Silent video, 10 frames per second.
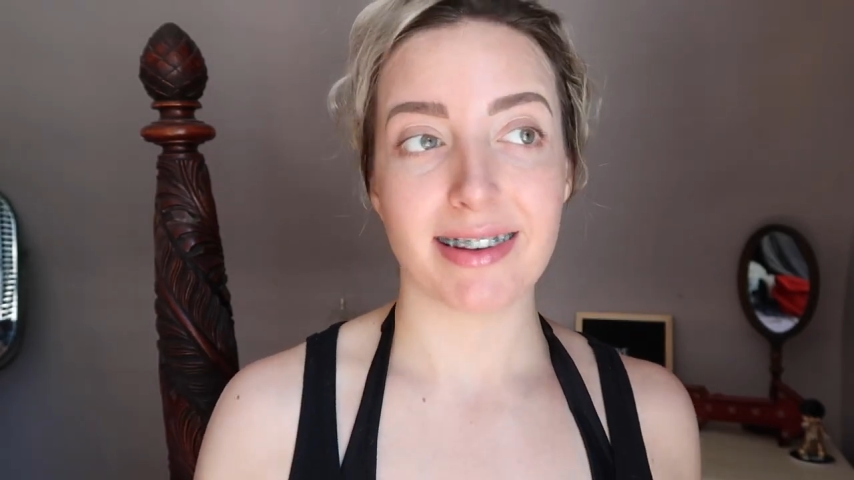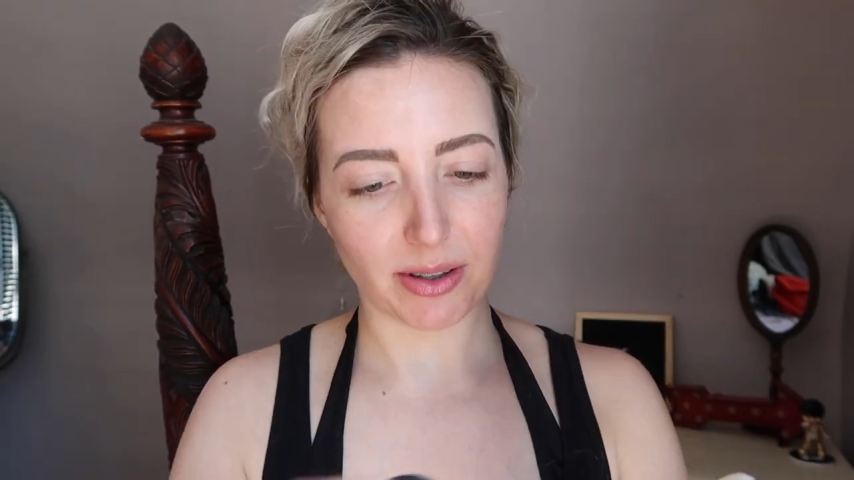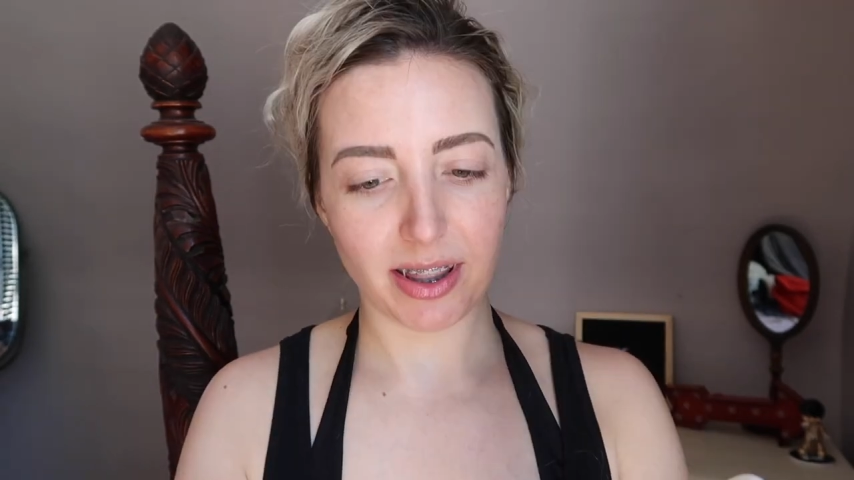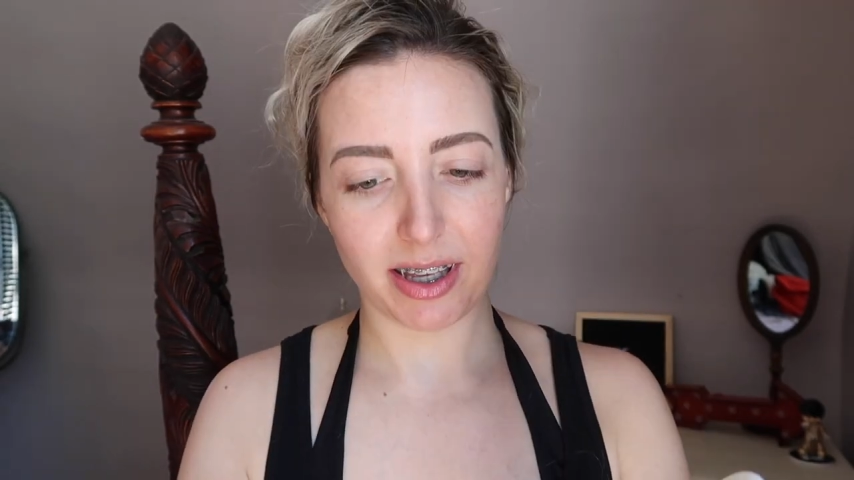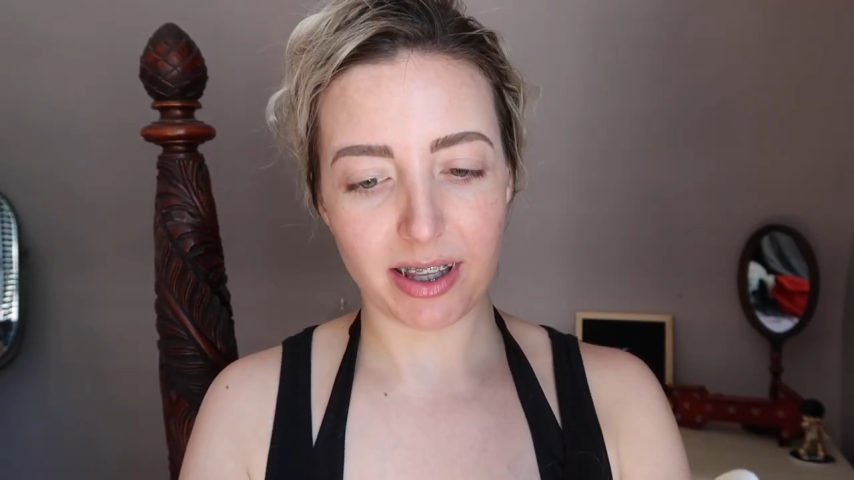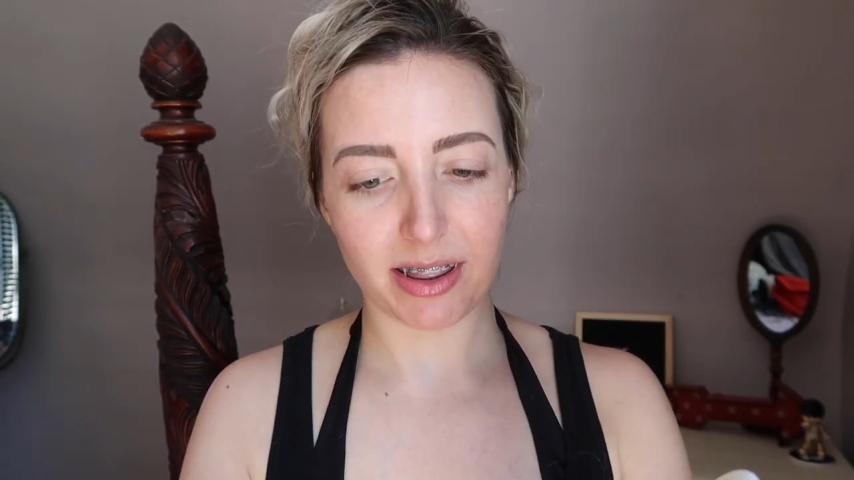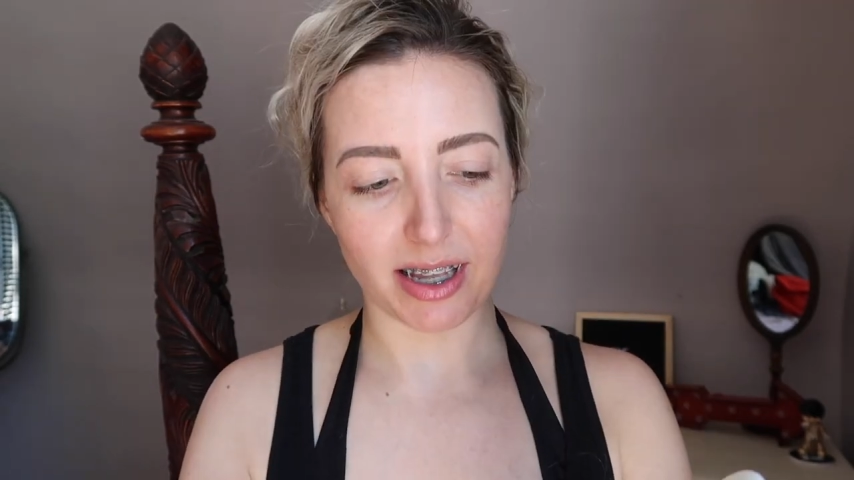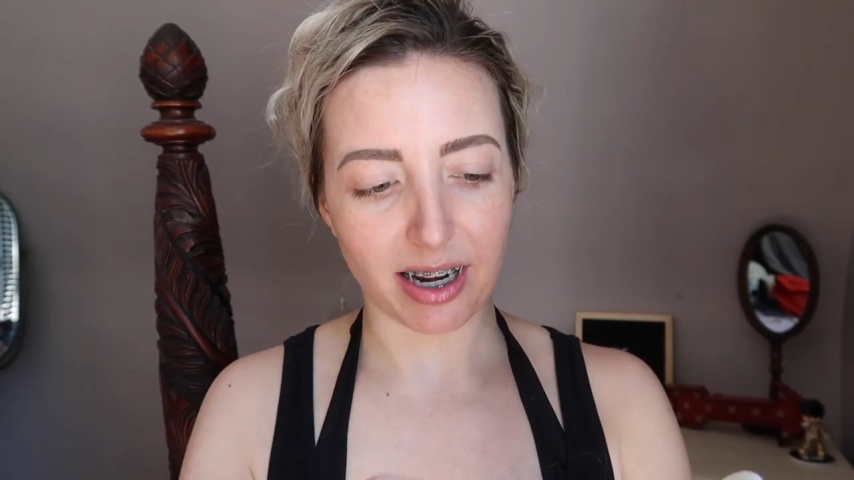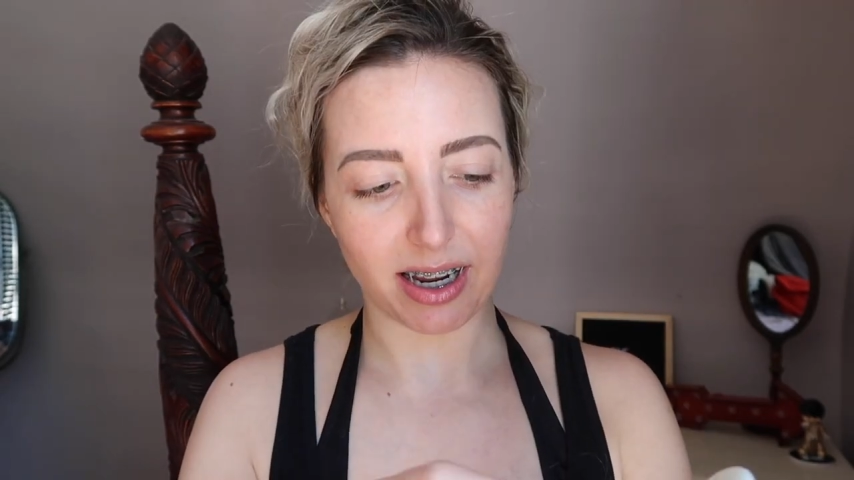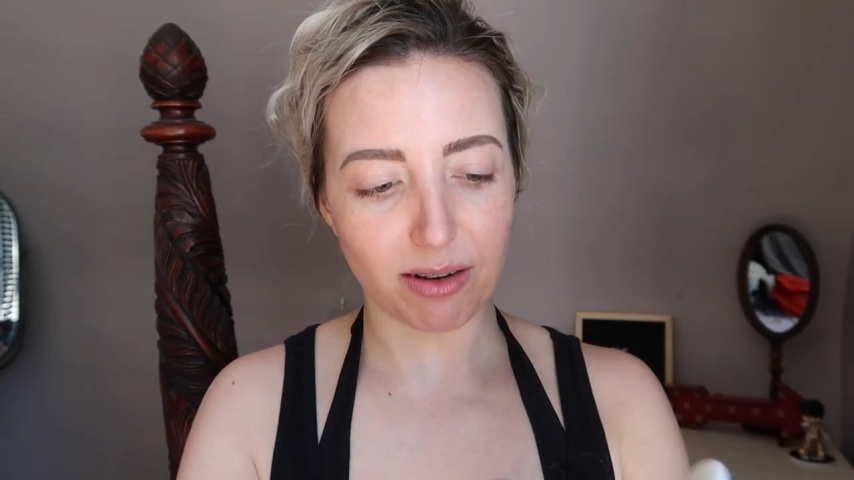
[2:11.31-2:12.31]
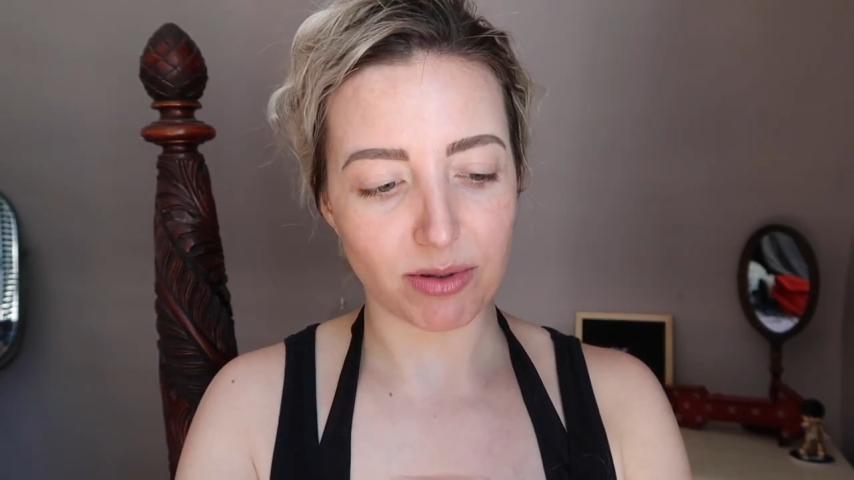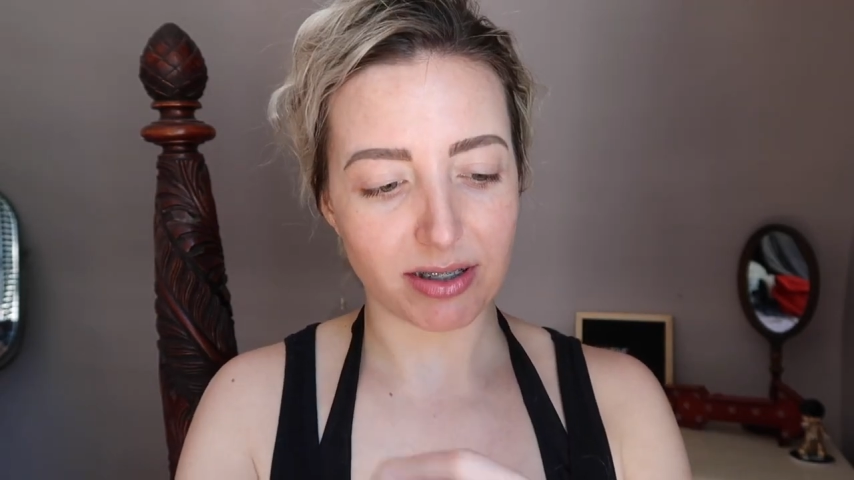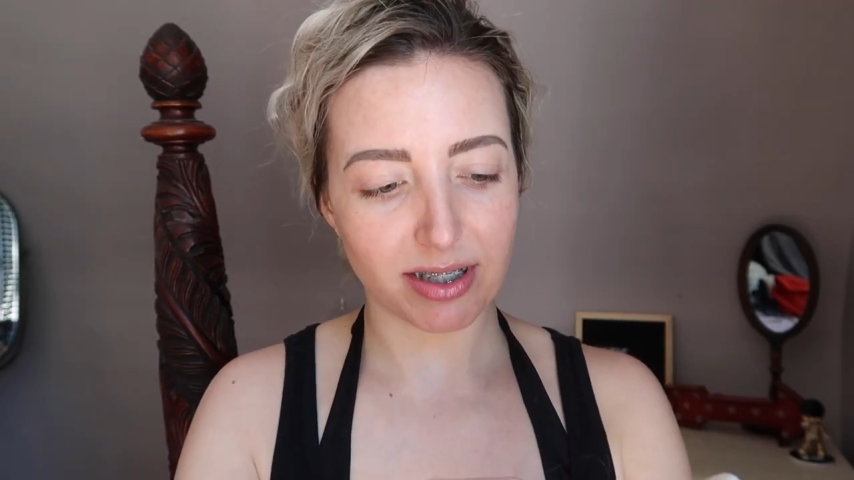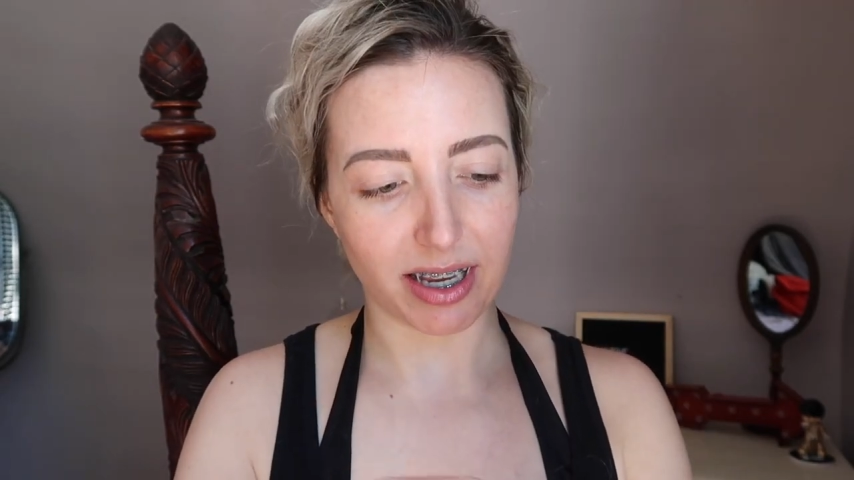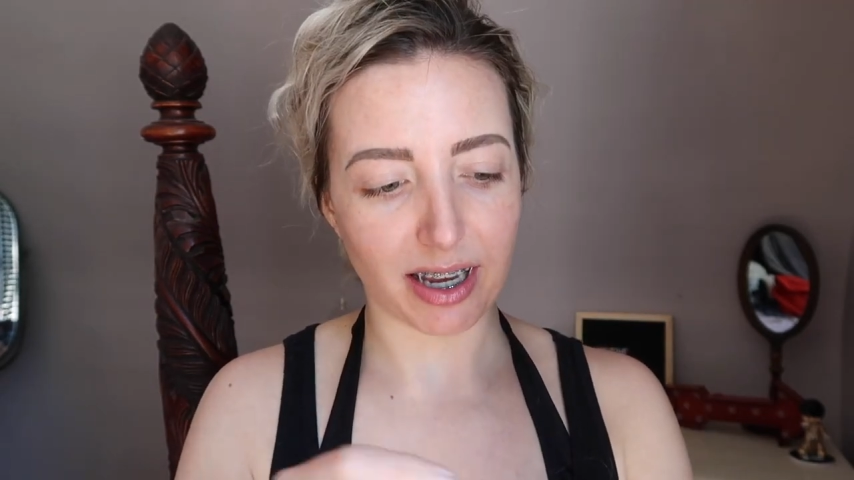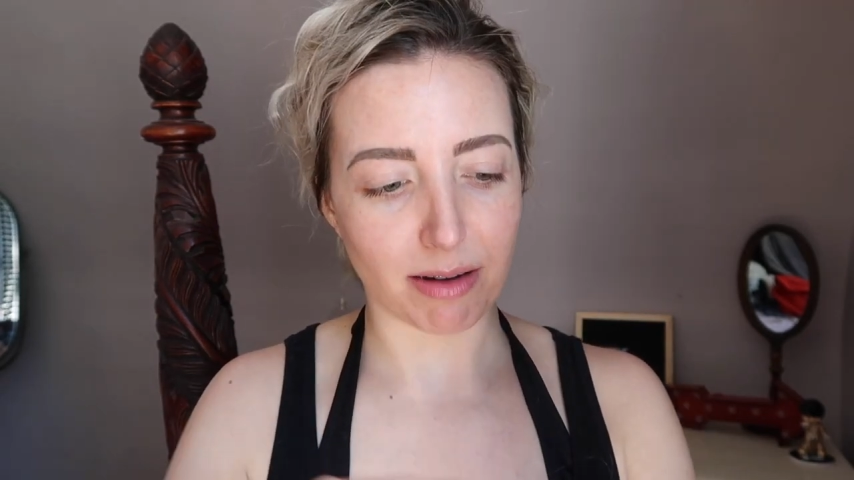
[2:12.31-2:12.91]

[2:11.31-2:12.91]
The only thing that I will say